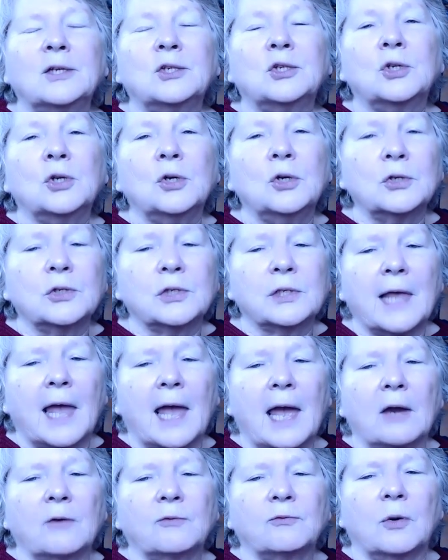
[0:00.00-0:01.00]
I choose
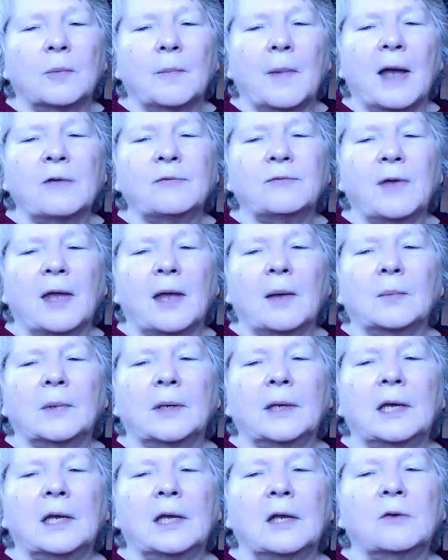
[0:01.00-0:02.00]
that for my
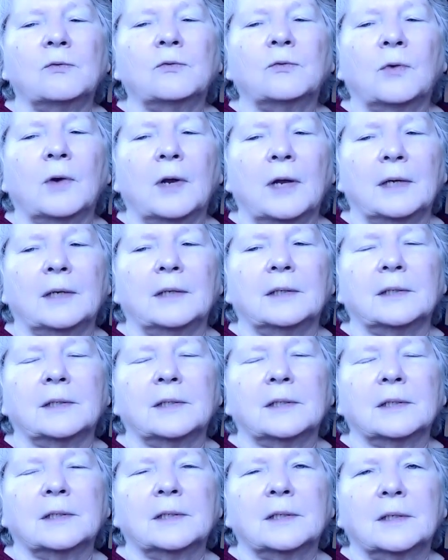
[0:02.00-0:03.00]
family and
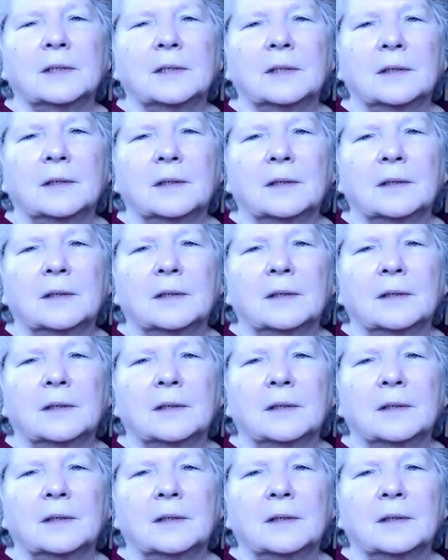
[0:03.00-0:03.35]
friends.